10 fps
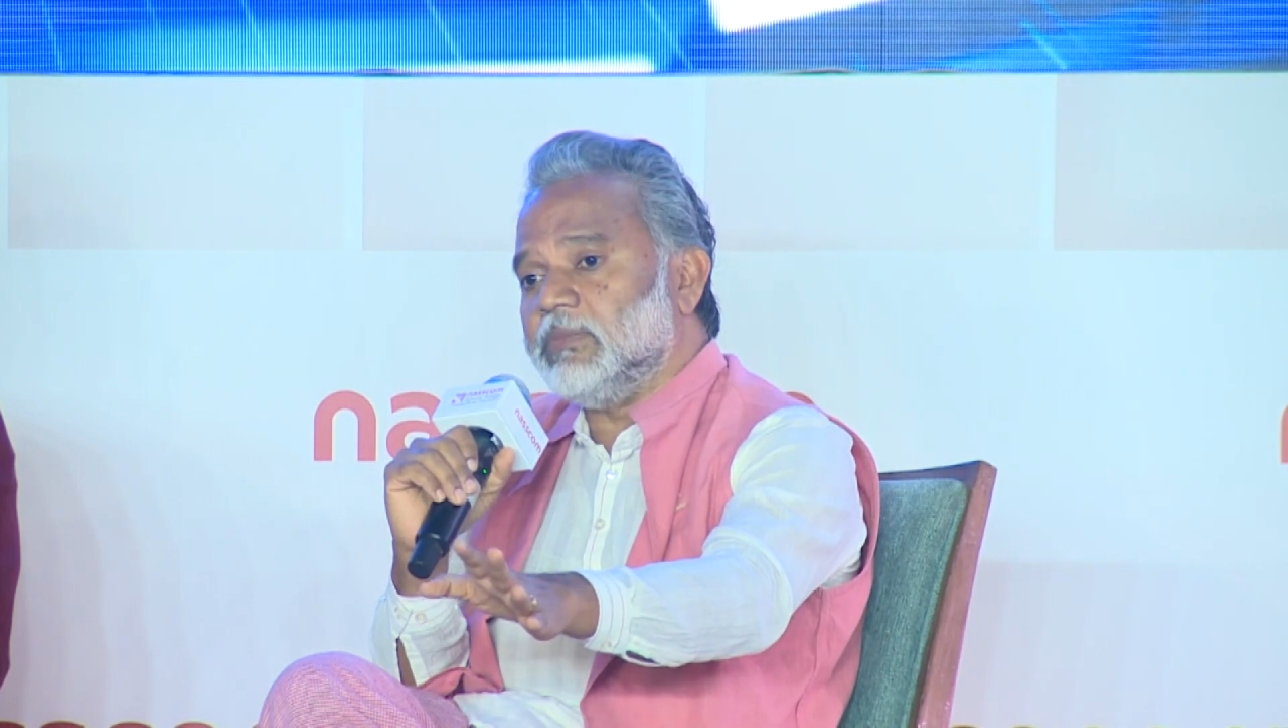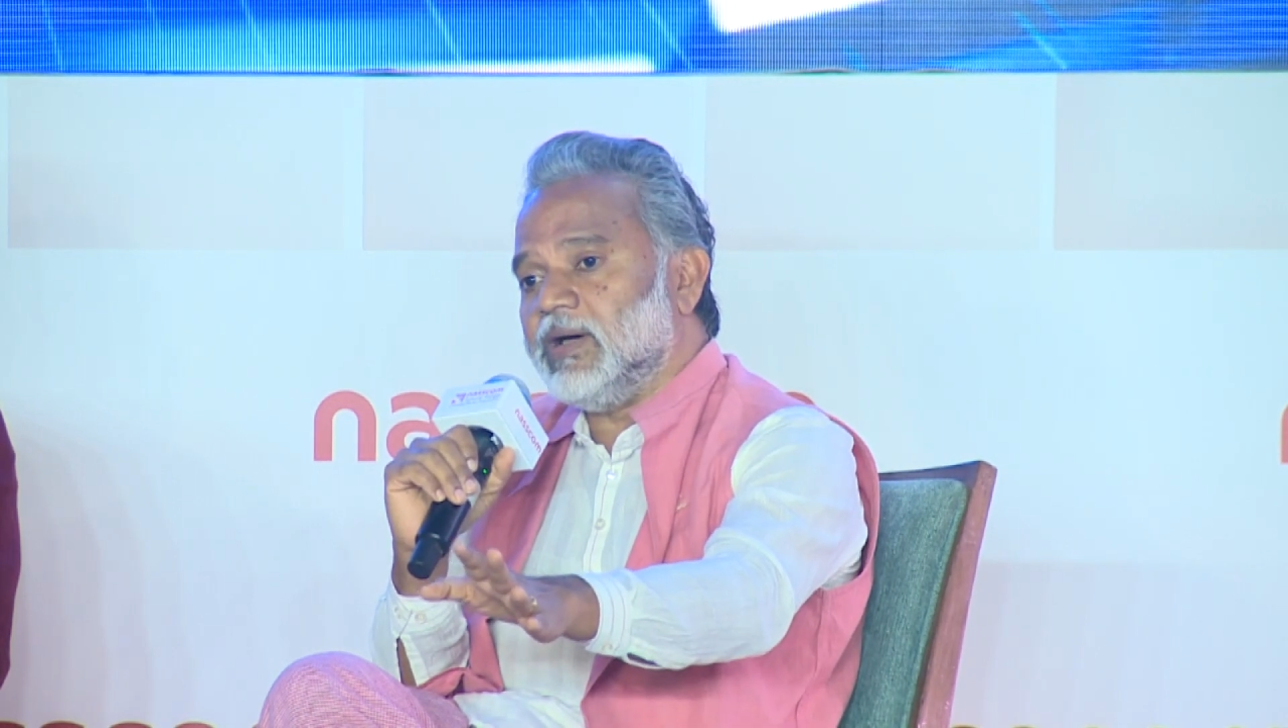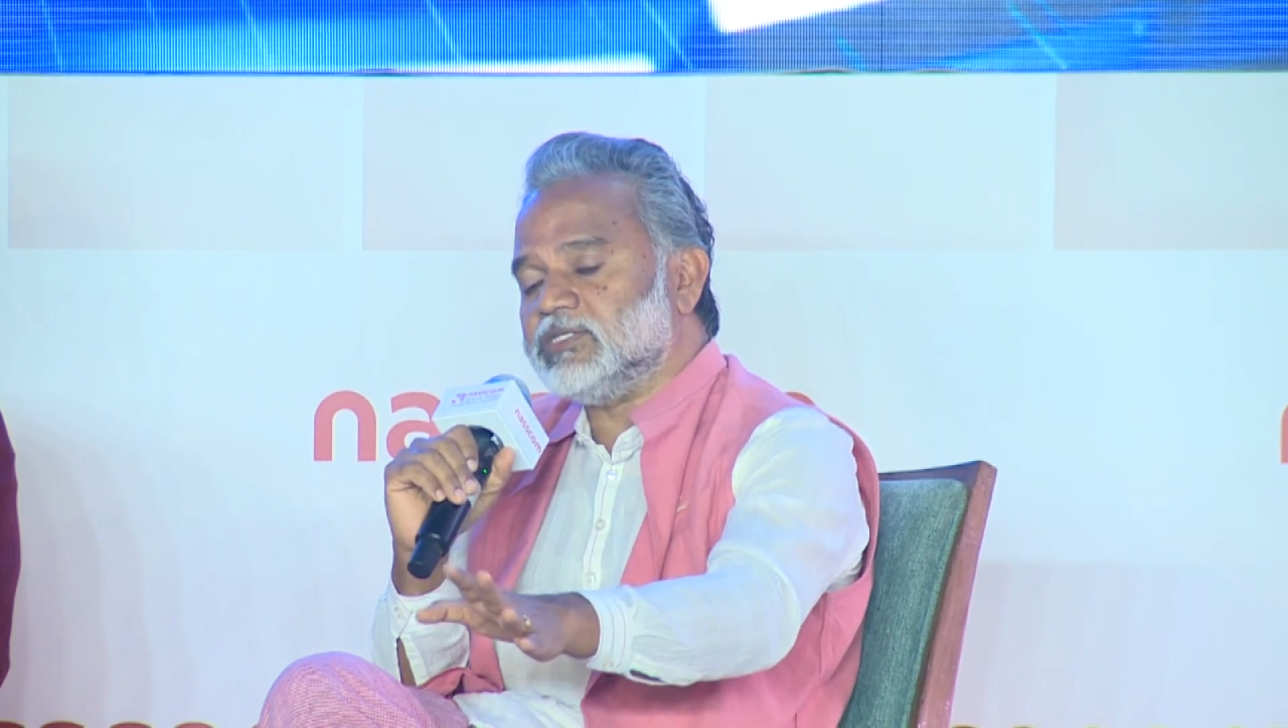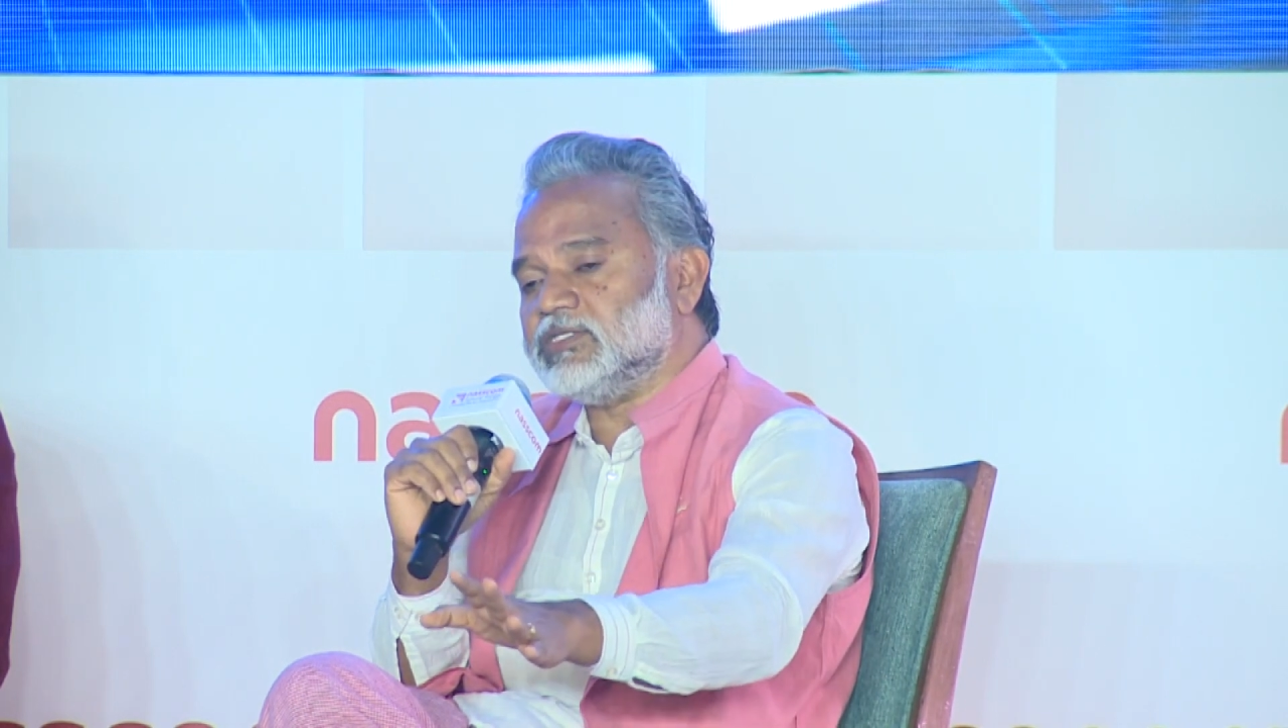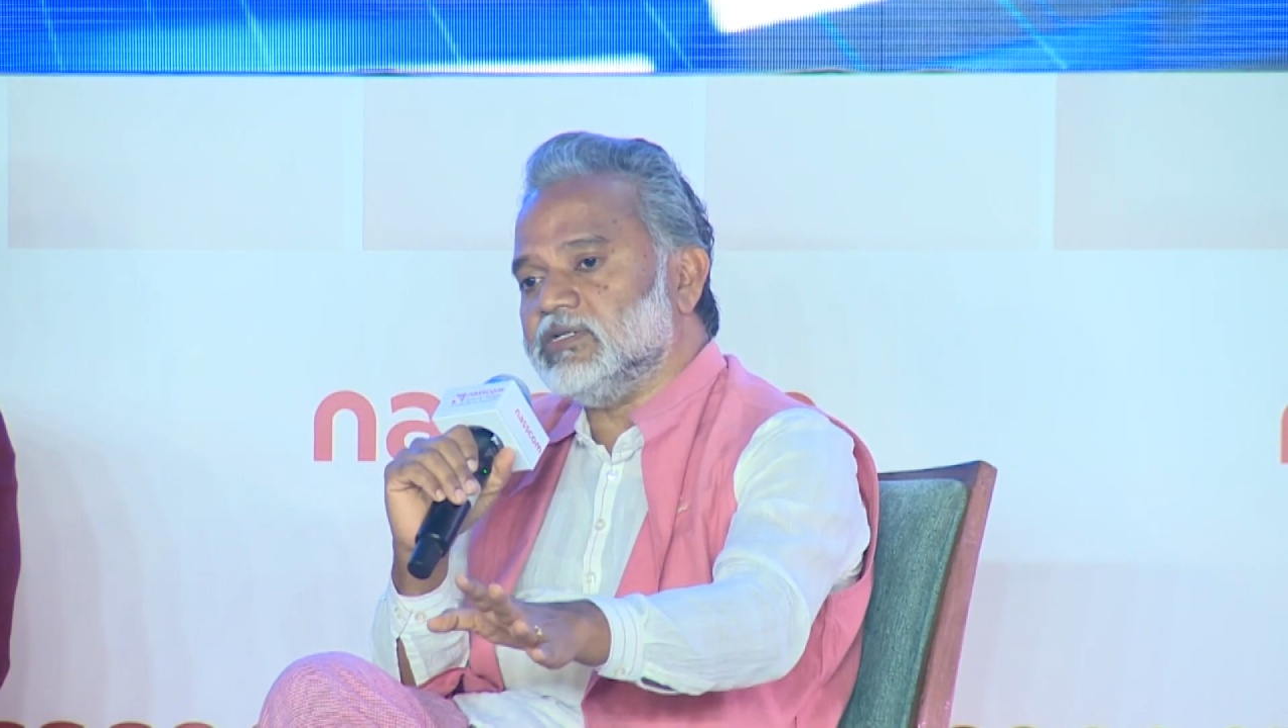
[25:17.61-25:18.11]

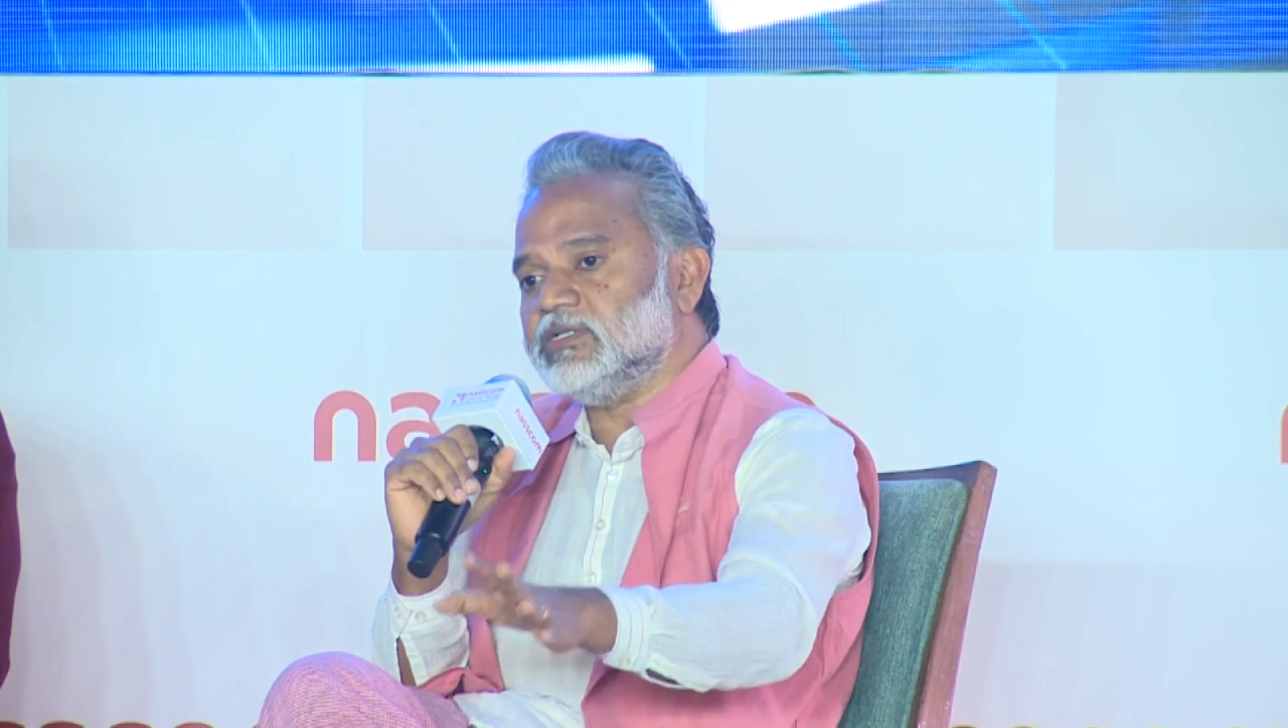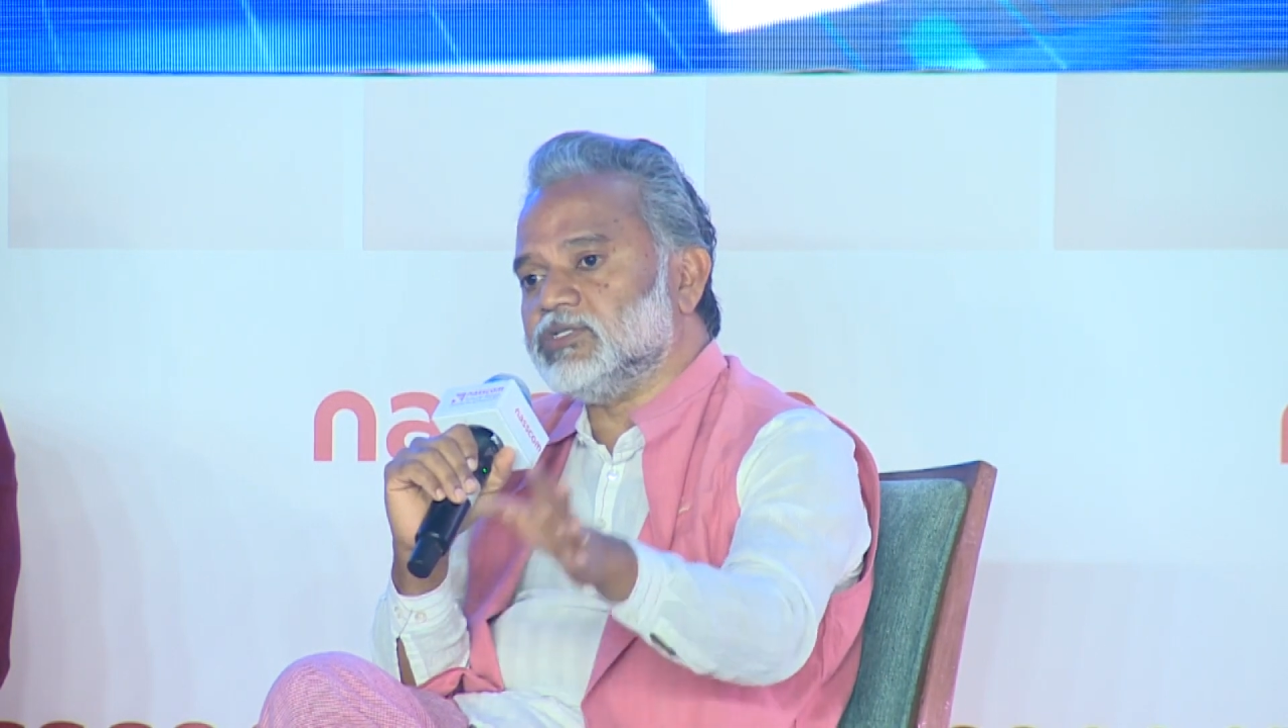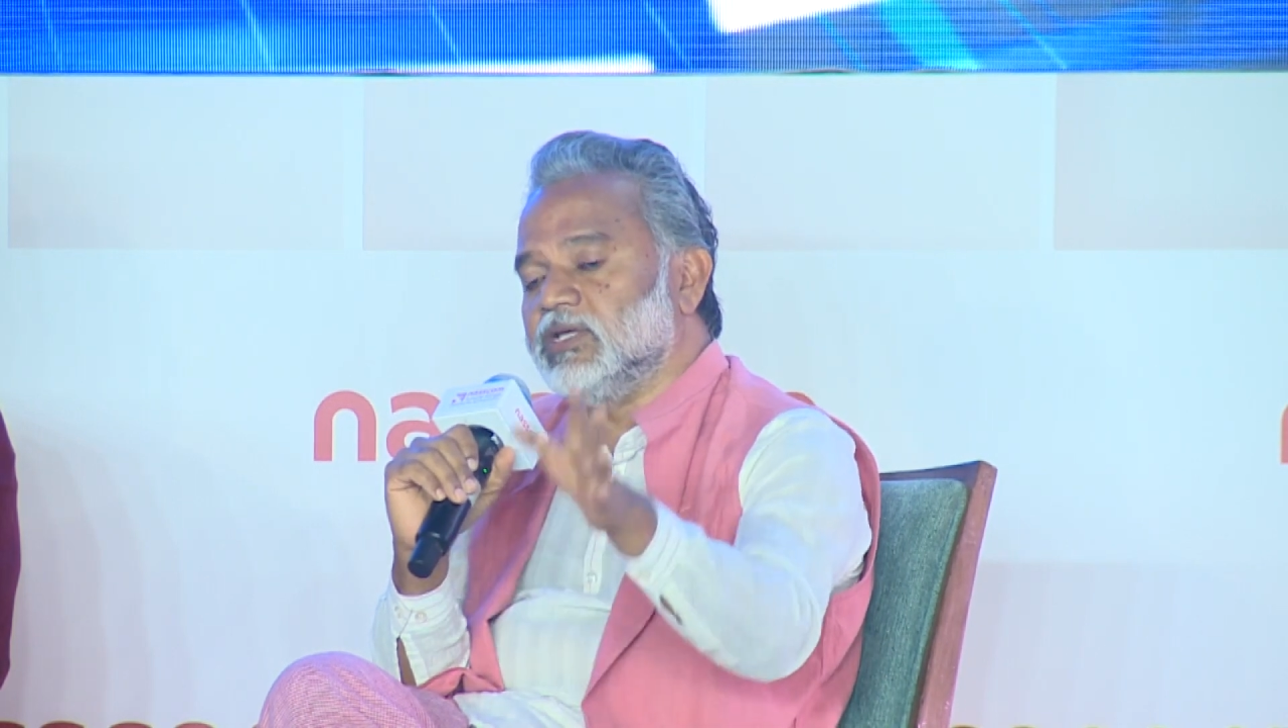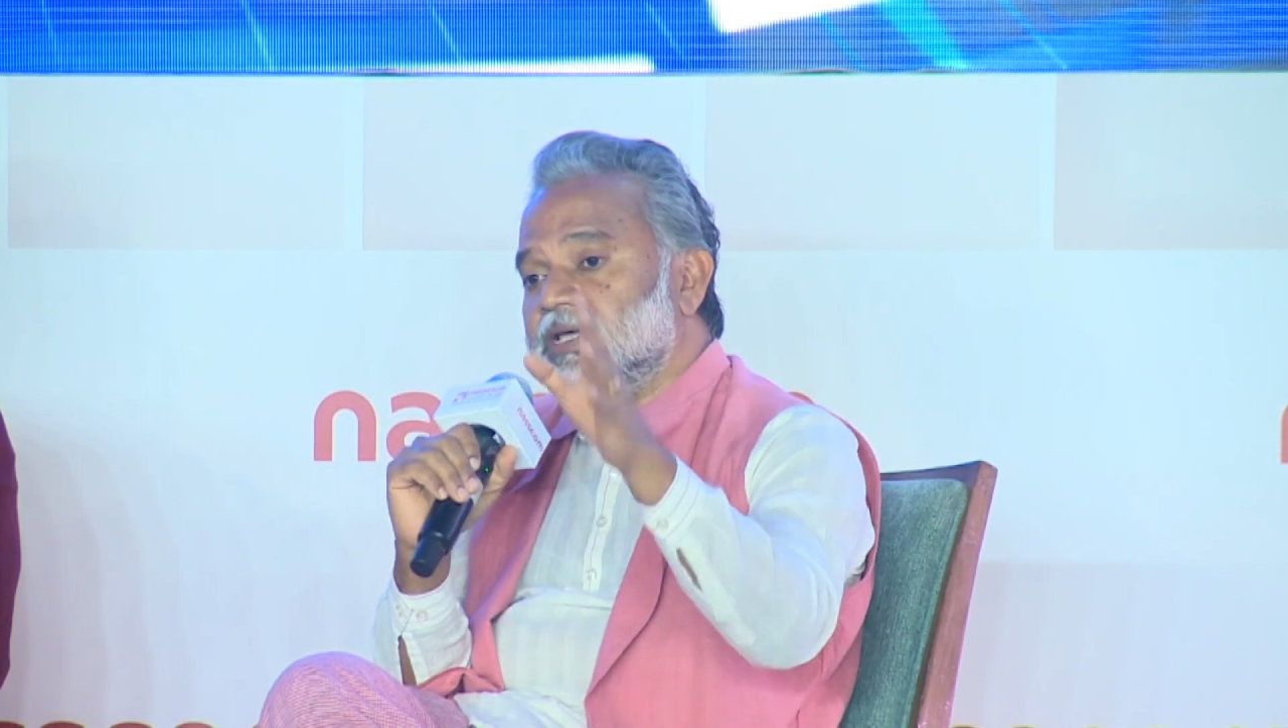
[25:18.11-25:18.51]
masters.